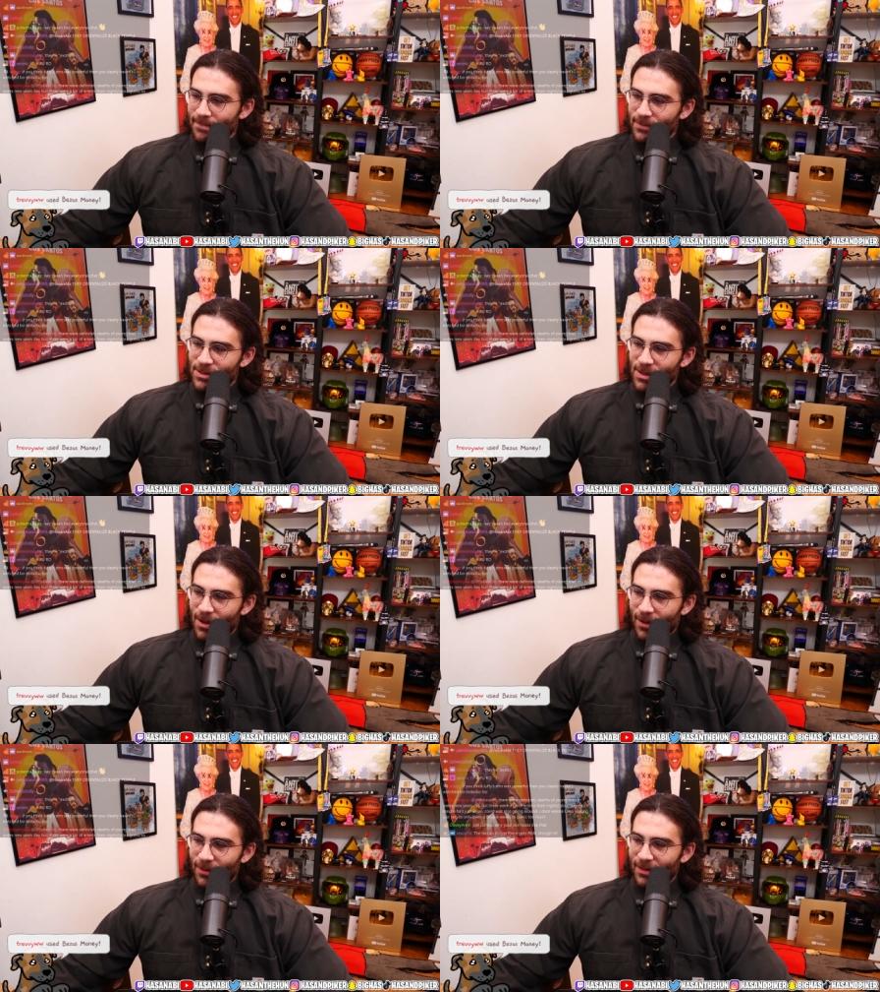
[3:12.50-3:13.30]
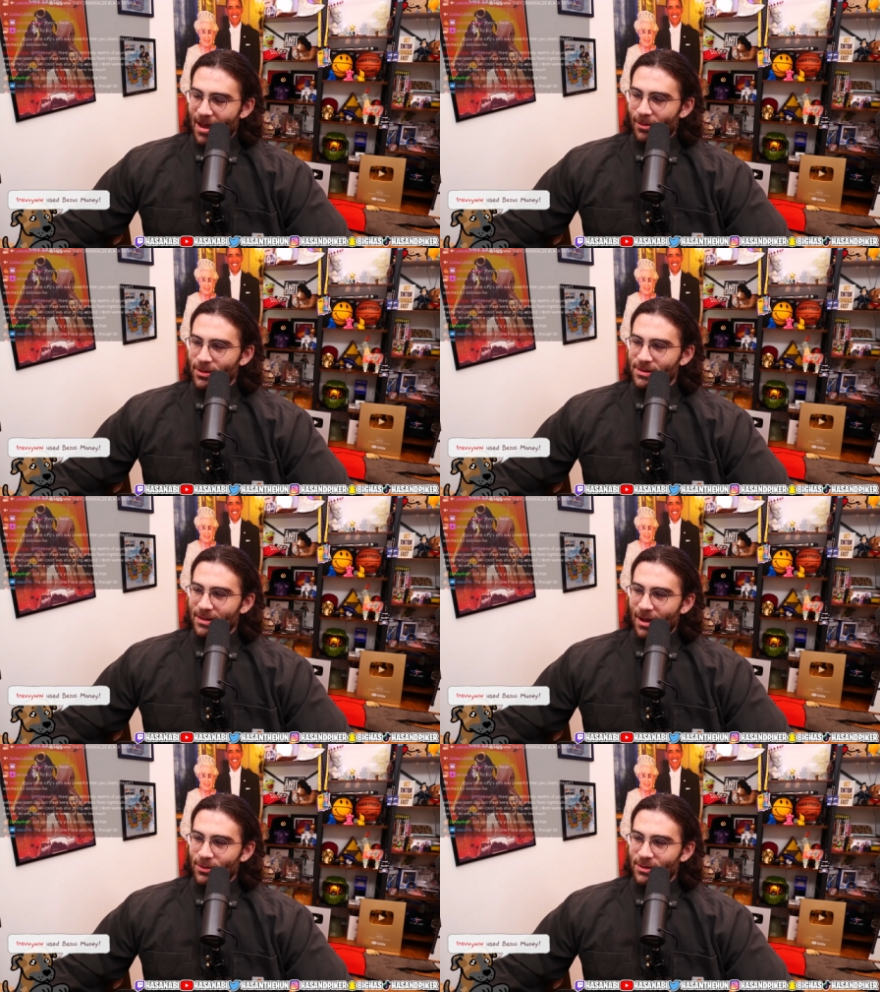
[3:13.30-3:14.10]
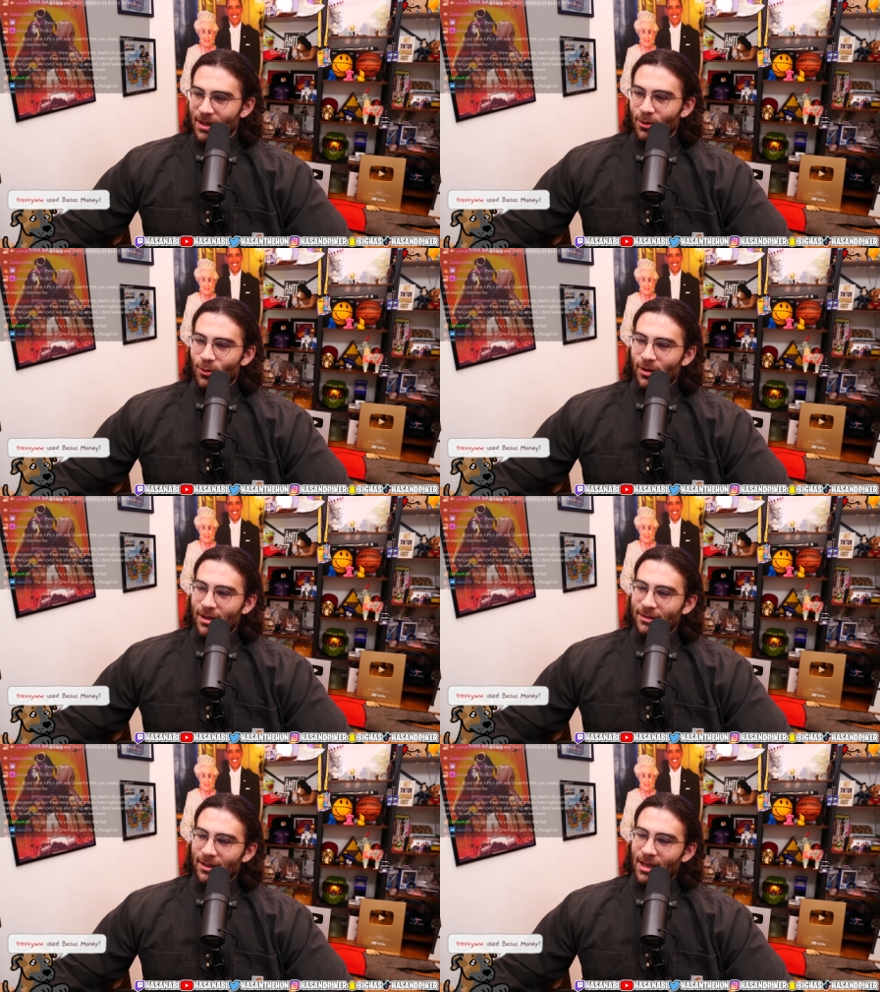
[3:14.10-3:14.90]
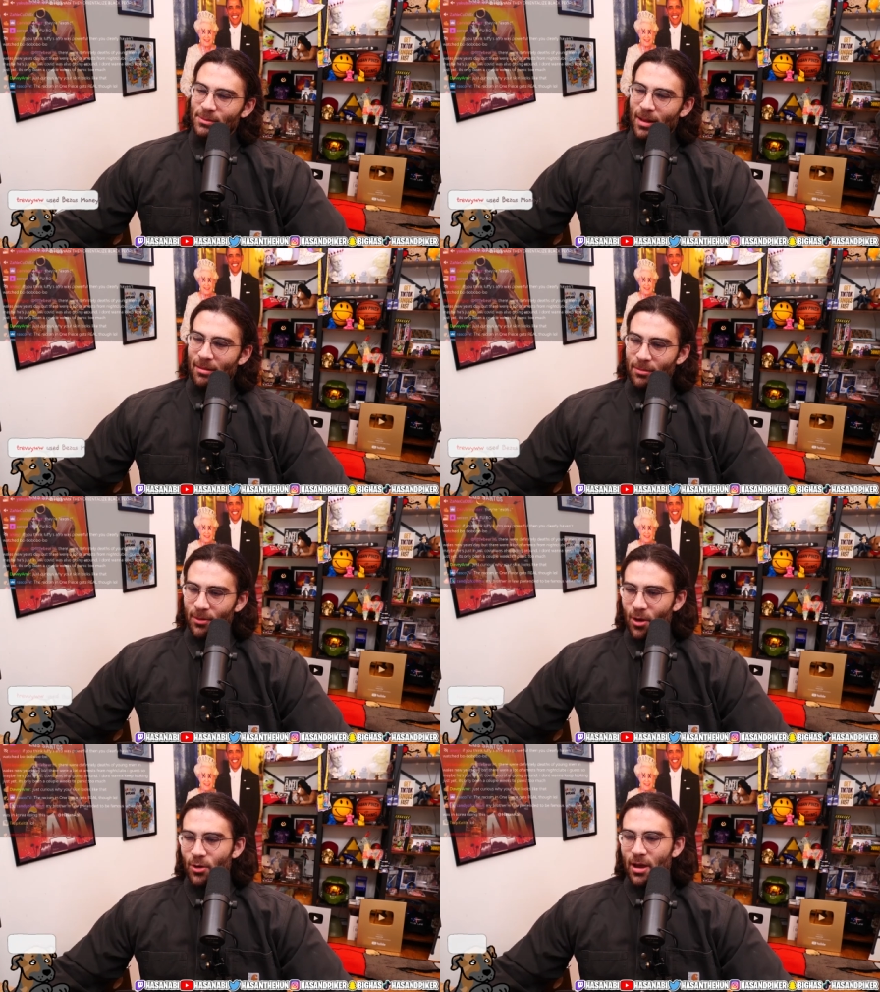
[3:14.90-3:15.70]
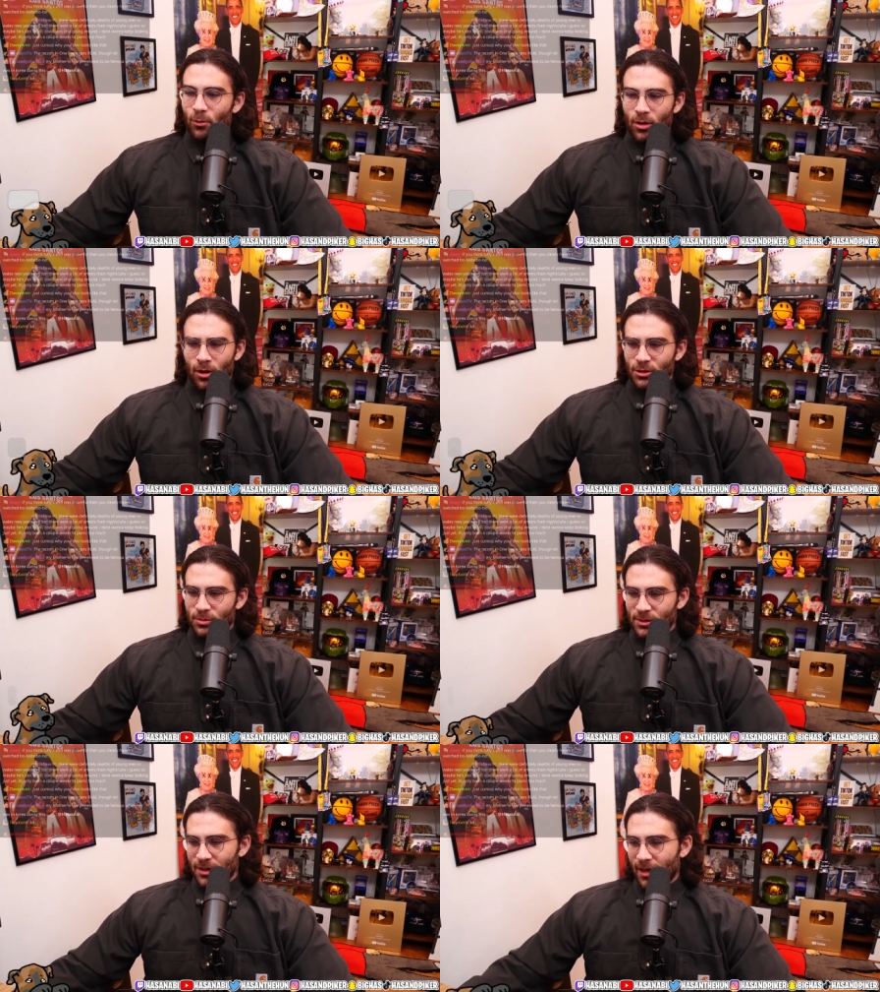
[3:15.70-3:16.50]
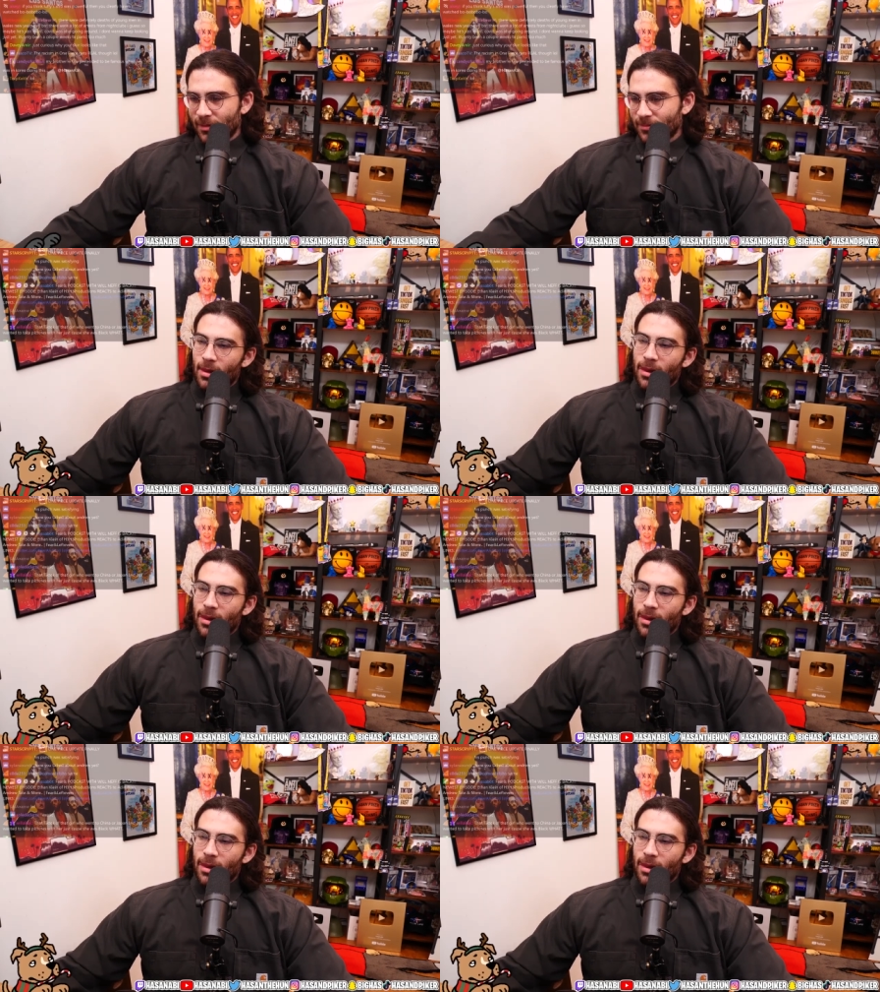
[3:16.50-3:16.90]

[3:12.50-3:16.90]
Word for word: So that was that was they orientalized black people. Oh yeah, one hundred percent.